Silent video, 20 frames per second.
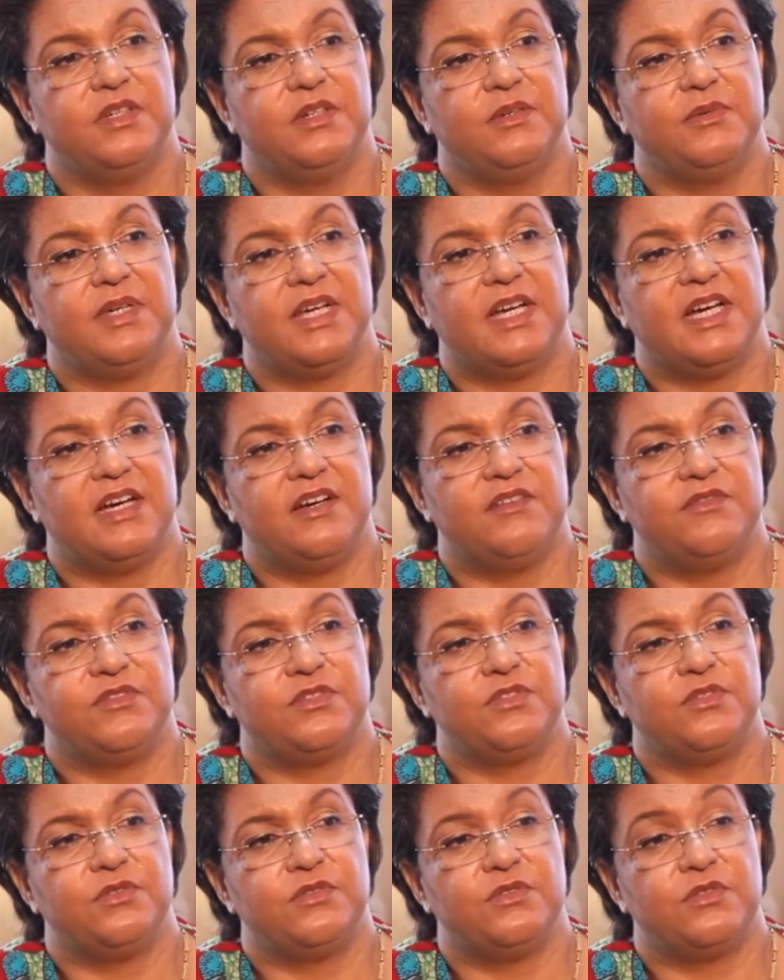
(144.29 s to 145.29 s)
we have
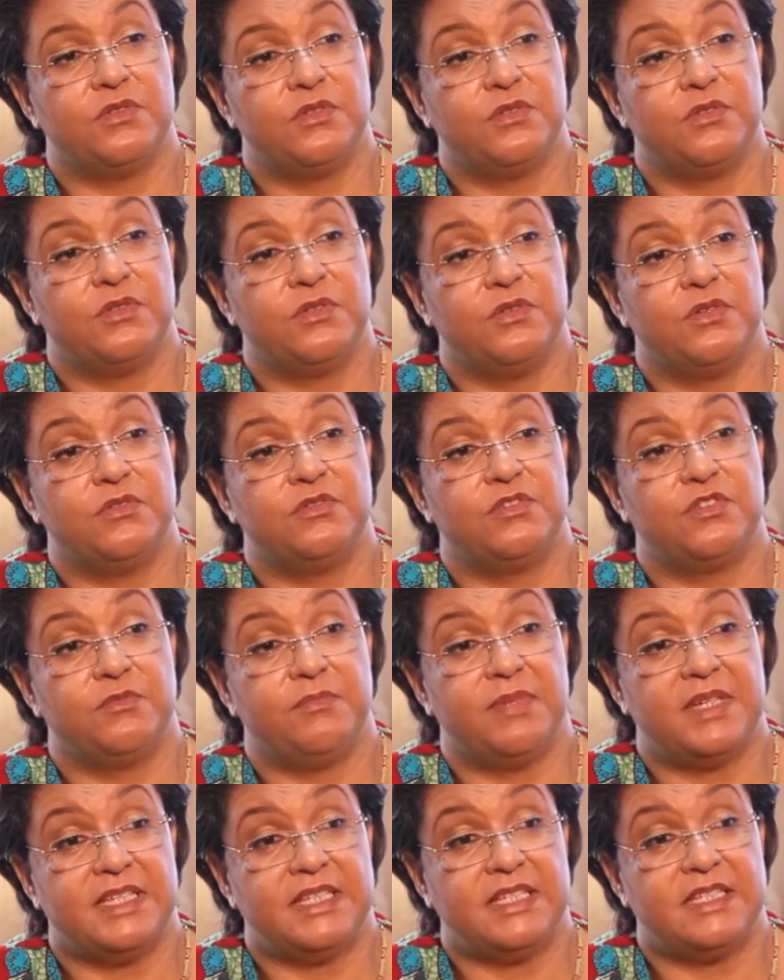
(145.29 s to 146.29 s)
to Togo, to
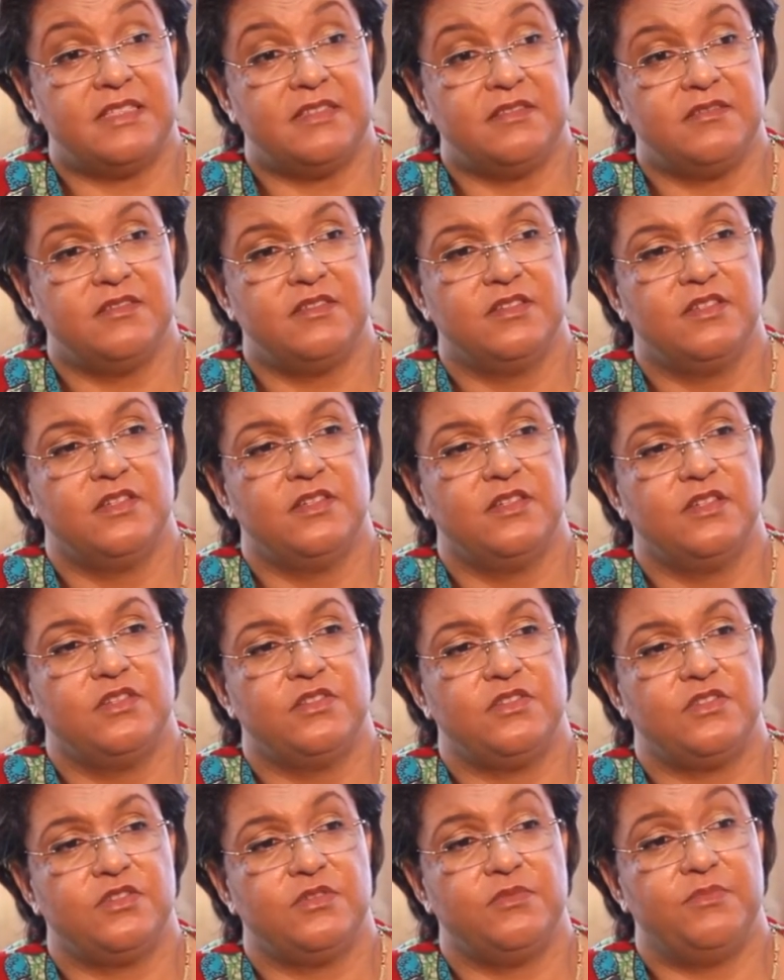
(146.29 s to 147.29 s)
Benin,
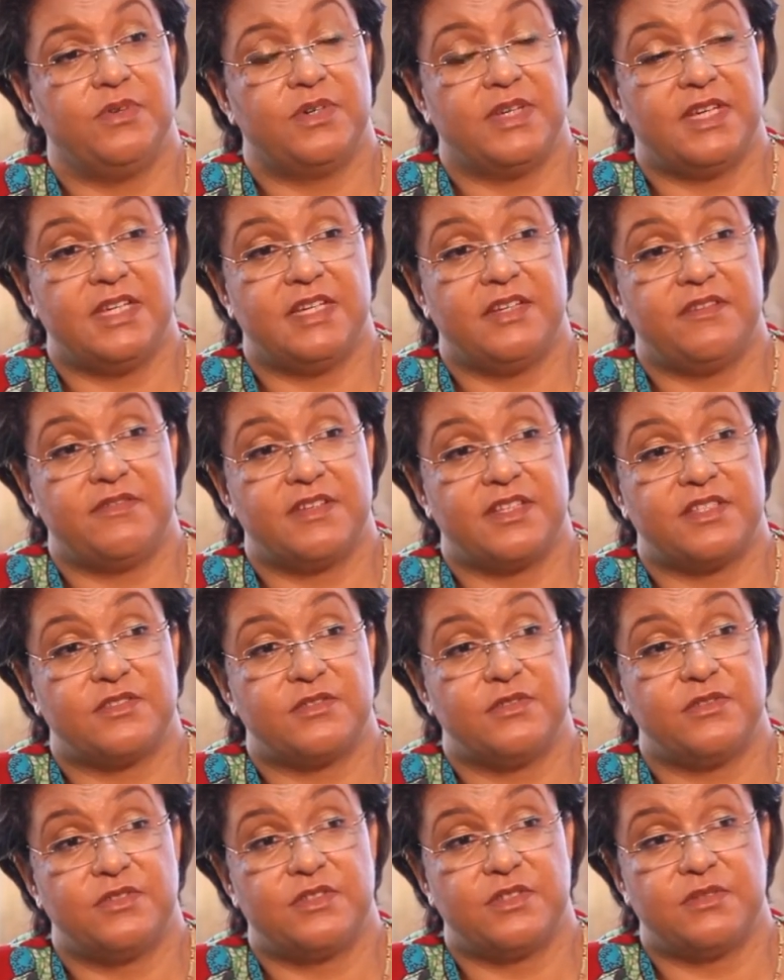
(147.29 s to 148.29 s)
to Burkina
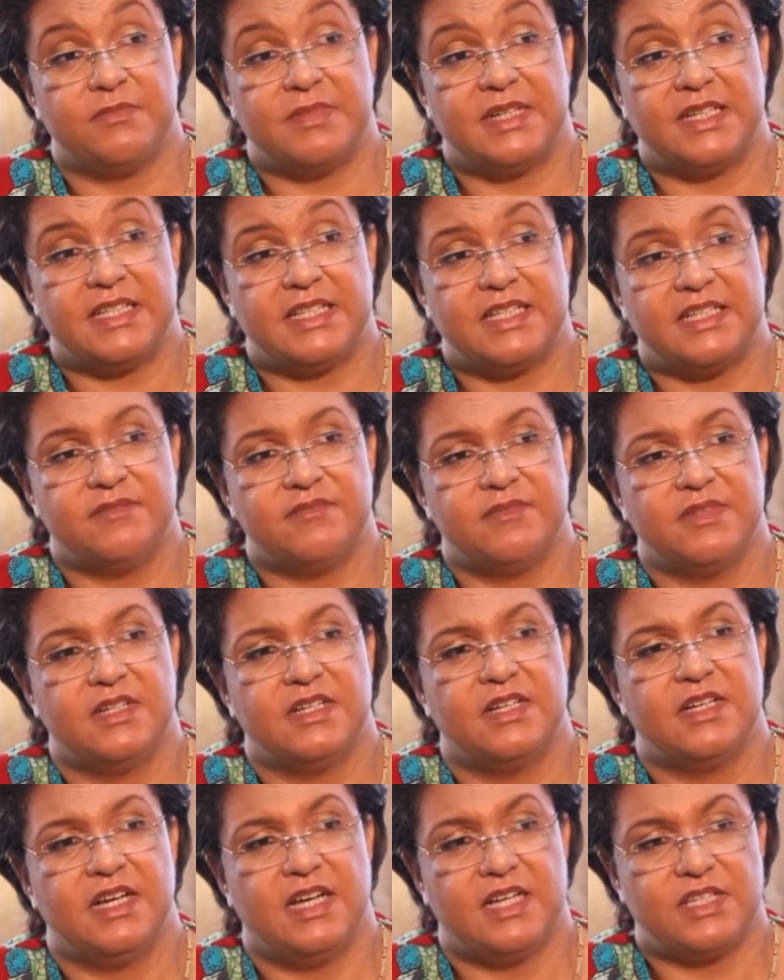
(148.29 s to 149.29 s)
Faso, to Mali,
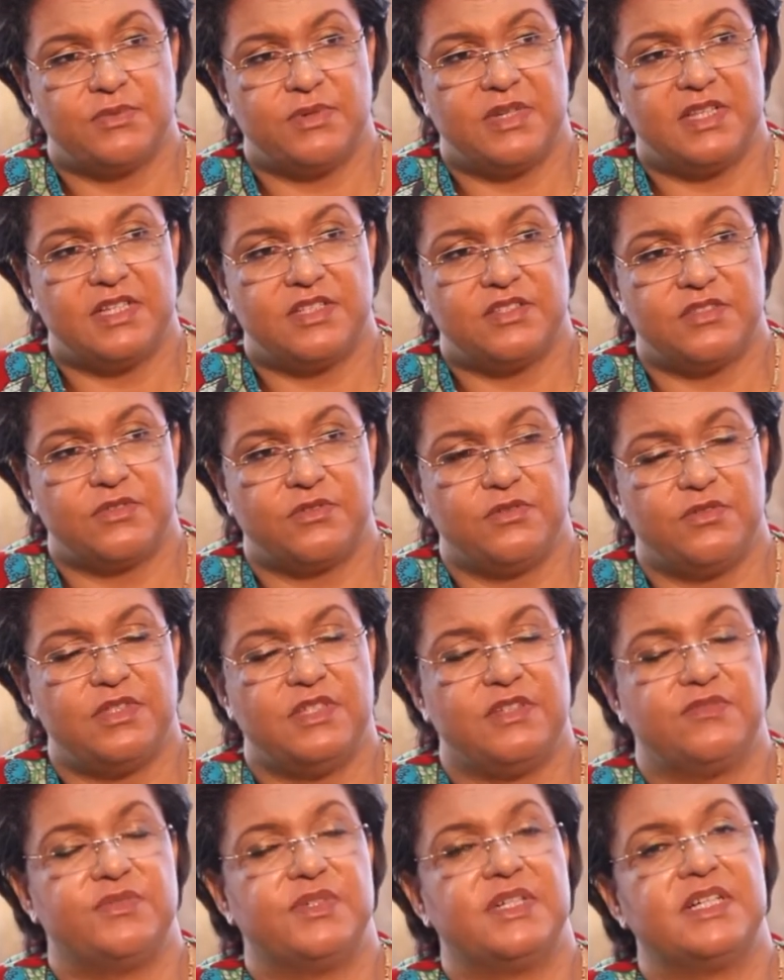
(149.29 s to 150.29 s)
as well as to Cote
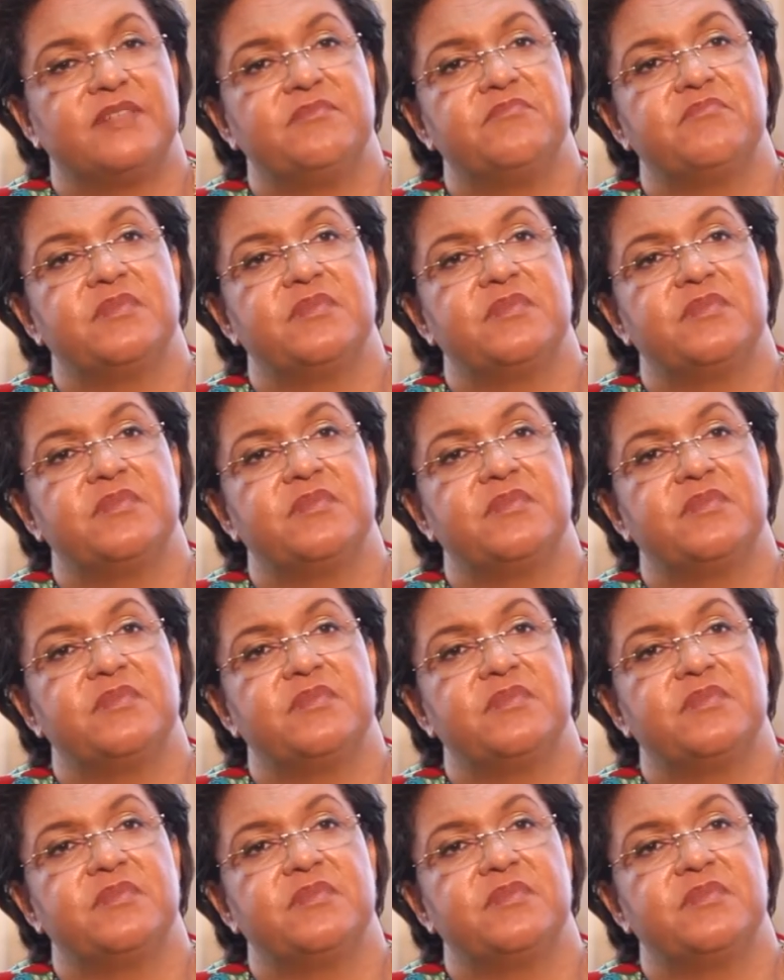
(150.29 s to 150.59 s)
d'Ivoire.